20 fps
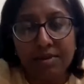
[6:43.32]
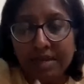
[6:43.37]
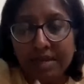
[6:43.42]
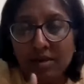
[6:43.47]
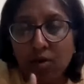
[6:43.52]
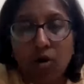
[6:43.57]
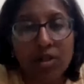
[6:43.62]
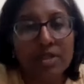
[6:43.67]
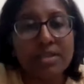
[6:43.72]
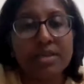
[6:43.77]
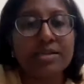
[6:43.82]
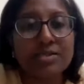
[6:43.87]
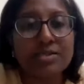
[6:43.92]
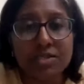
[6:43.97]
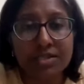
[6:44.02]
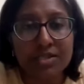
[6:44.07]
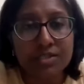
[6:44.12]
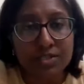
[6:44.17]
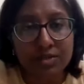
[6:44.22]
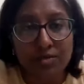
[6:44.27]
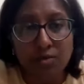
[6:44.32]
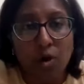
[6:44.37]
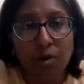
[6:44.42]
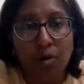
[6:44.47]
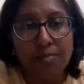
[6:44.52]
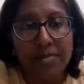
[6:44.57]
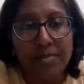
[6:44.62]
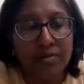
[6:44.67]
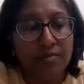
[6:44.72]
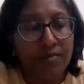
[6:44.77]
like all the history is
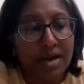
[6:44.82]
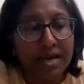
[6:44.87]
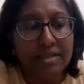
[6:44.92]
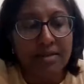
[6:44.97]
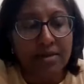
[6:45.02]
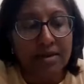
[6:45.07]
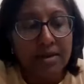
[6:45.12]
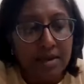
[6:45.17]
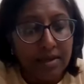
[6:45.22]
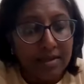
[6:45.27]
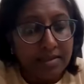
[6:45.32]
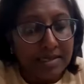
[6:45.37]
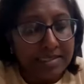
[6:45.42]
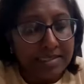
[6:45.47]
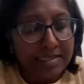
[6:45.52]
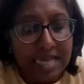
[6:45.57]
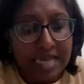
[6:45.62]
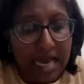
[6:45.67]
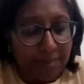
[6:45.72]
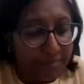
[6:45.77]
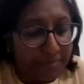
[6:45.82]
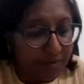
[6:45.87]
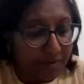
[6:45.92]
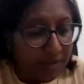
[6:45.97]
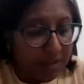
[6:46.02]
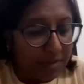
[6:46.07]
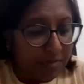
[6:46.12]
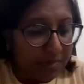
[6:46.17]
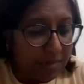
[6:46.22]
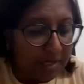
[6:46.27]
normal, why this has
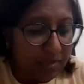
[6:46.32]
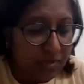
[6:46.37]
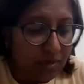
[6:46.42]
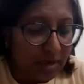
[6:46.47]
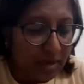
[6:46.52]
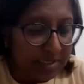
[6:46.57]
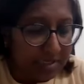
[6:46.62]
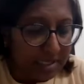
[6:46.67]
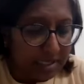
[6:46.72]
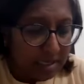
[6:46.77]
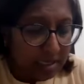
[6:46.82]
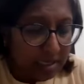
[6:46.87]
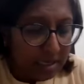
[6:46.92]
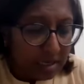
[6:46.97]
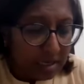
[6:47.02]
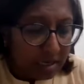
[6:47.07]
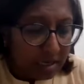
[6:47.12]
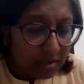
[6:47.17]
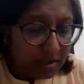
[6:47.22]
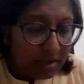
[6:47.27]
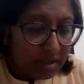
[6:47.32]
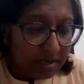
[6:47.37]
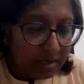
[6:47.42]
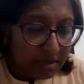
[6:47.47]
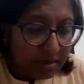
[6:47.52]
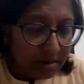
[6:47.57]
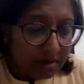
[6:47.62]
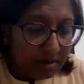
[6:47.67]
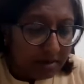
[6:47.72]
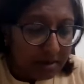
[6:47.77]
happened with me. So I said that
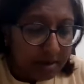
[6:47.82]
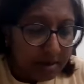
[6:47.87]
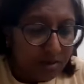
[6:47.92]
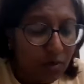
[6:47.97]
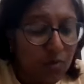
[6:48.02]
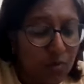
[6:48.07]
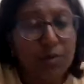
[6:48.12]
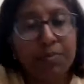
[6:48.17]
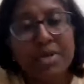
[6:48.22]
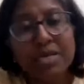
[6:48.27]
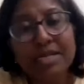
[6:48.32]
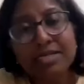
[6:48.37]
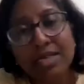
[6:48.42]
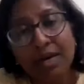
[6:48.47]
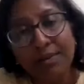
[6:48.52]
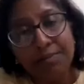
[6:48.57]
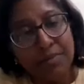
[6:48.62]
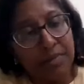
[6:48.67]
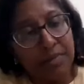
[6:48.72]
there could be